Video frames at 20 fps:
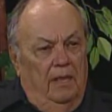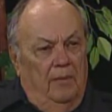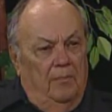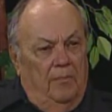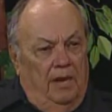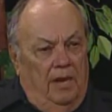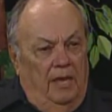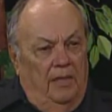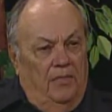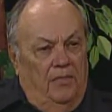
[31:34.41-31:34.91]

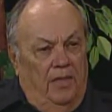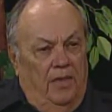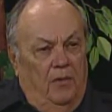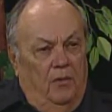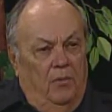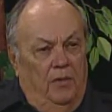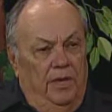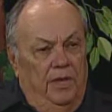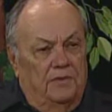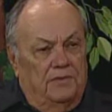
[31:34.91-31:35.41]
but I think
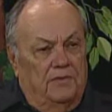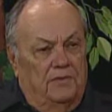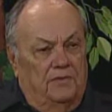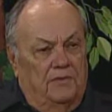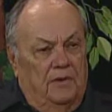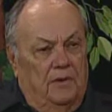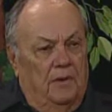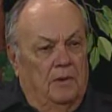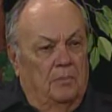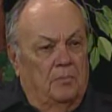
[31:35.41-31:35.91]
we as a
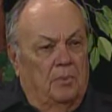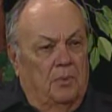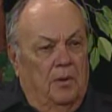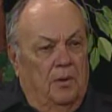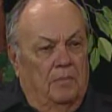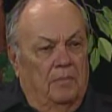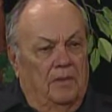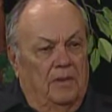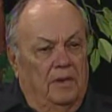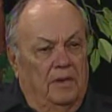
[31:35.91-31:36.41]
fire
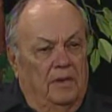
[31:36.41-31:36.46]
department